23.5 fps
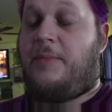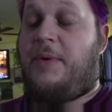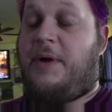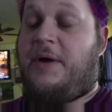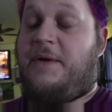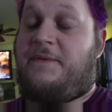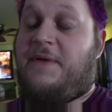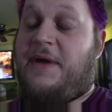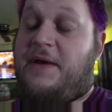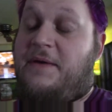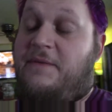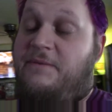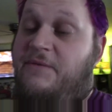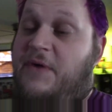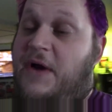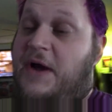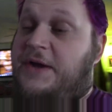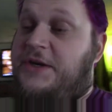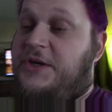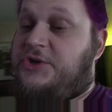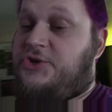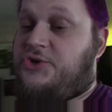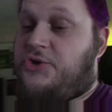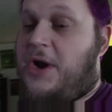but if I can
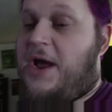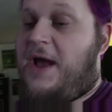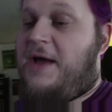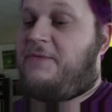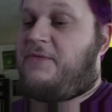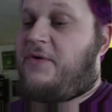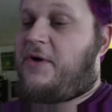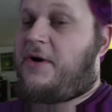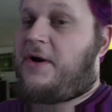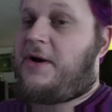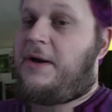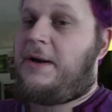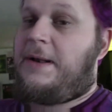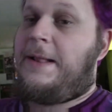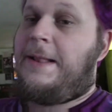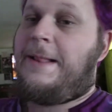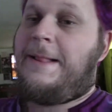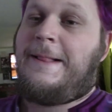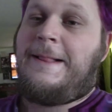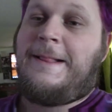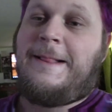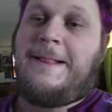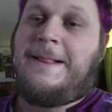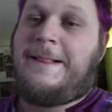find a driver,
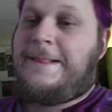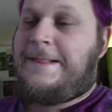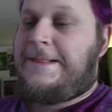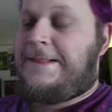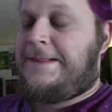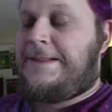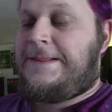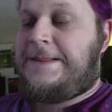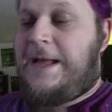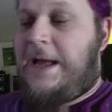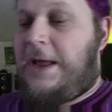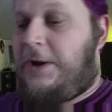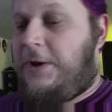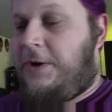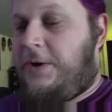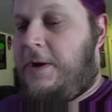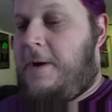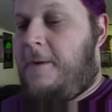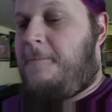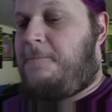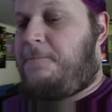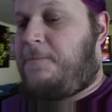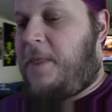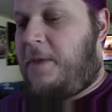I don't
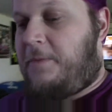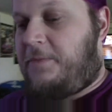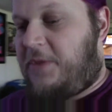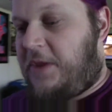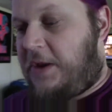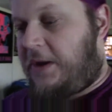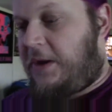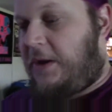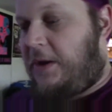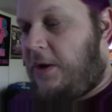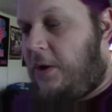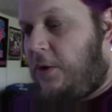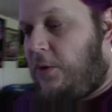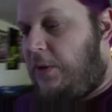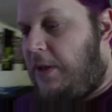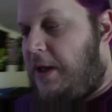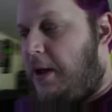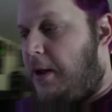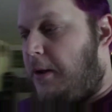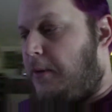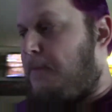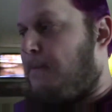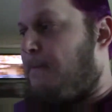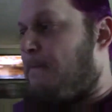know. I'm thinking out
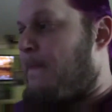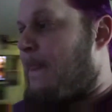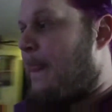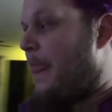loud.